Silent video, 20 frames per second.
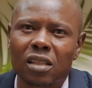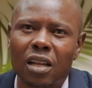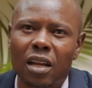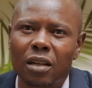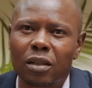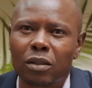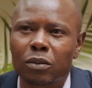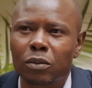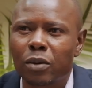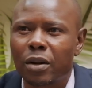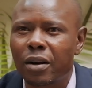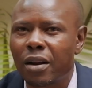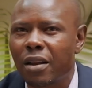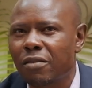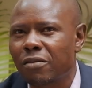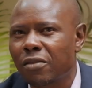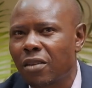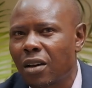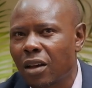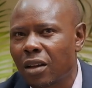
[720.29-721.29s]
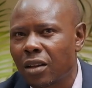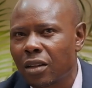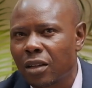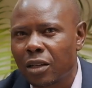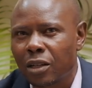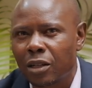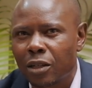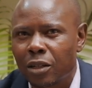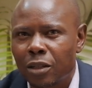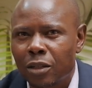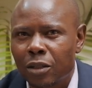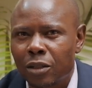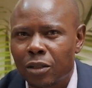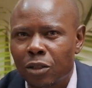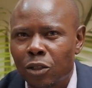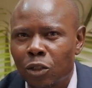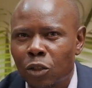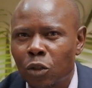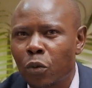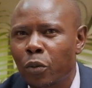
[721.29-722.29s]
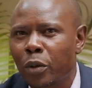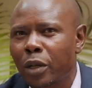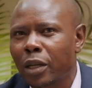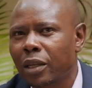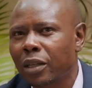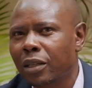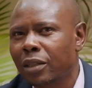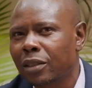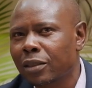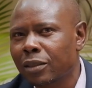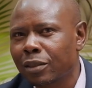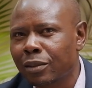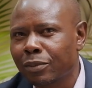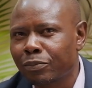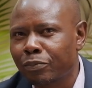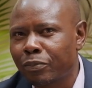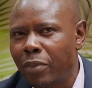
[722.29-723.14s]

and wherever, doing